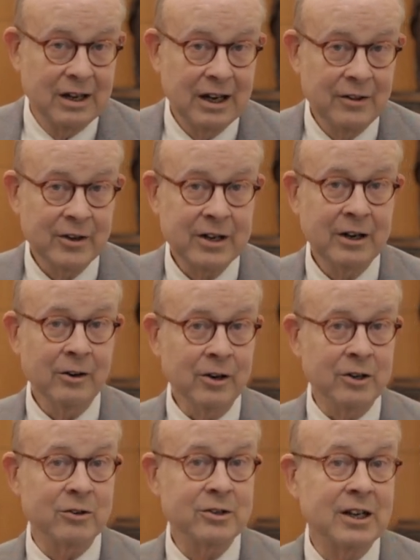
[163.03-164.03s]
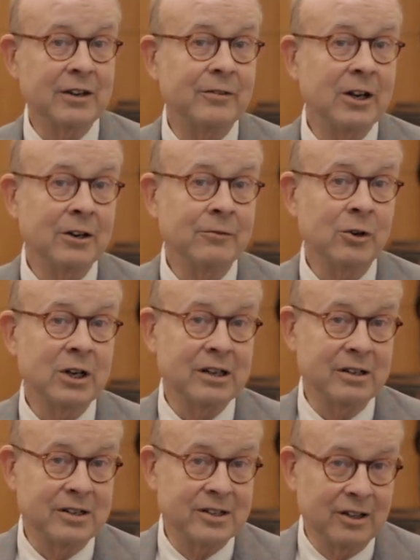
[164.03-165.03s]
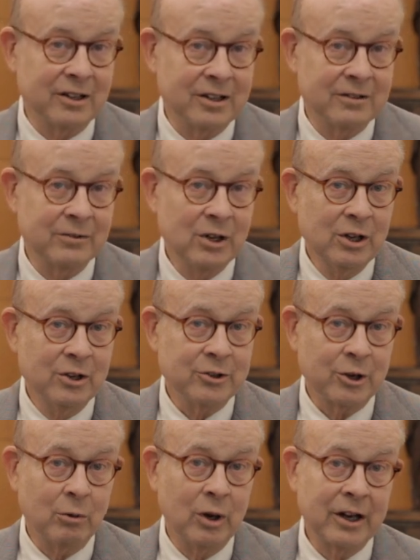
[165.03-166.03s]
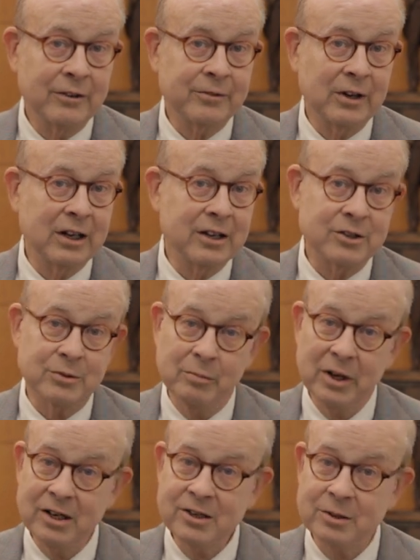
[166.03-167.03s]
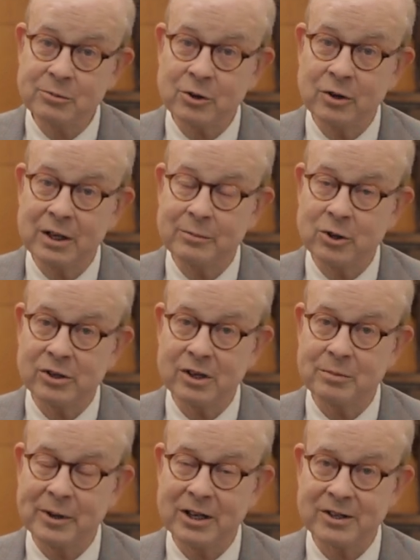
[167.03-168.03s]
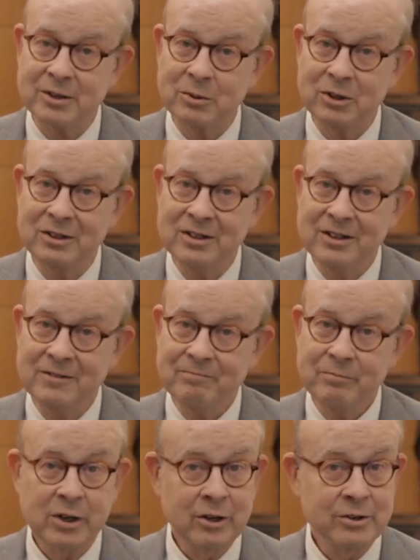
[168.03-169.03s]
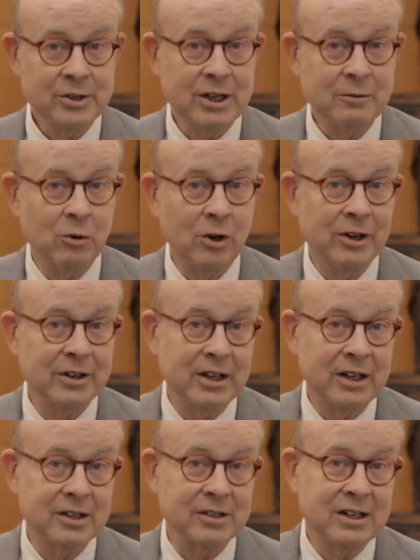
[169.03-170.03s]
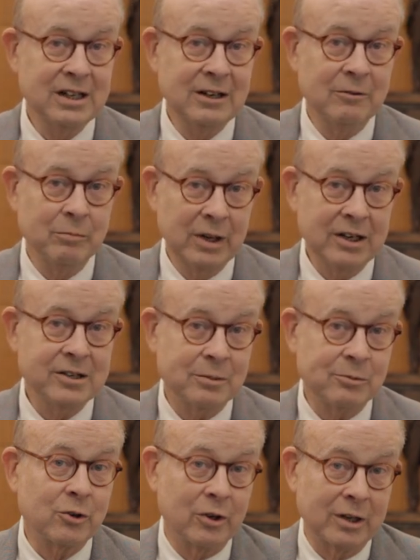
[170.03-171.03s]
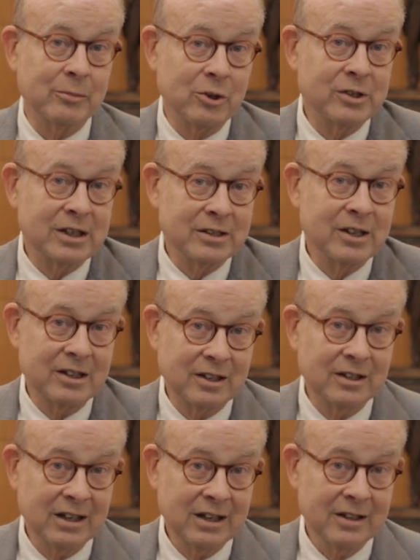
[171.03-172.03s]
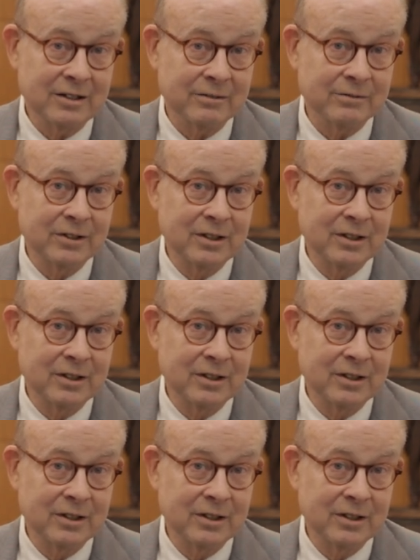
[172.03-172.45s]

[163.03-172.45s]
And the carriers have every incentive to qualify as many subscribers as possible because they want as many subscribers as they can have.